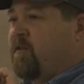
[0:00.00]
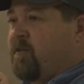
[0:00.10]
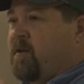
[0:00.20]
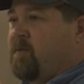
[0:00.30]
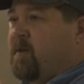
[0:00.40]
said,
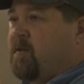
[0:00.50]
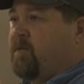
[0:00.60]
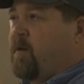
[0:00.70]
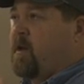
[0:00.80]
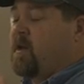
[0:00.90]
it's
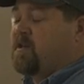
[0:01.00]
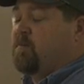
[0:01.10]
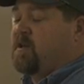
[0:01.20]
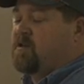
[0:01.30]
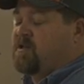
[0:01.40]
funny, his
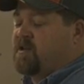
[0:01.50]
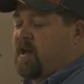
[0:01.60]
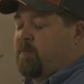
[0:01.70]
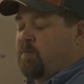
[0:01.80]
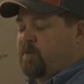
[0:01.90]
mission
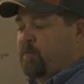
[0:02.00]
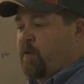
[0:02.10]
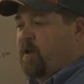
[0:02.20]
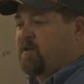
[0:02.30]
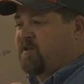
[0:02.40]
statement was
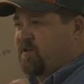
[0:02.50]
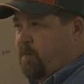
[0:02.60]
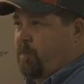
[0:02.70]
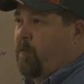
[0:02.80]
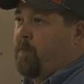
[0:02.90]
pretty
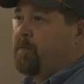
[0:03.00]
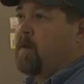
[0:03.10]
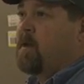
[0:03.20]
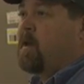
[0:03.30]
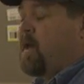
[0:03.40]
simple.
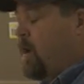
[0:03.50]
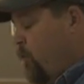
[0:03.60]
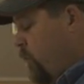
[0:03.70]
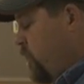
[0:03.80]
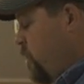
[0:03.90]
He
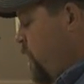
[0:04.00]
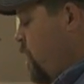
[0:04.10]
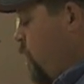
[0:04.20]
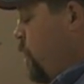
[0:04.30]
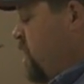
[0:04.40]
wanted to be
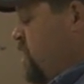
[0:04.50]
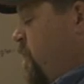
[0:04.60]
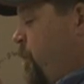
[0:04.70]
known as the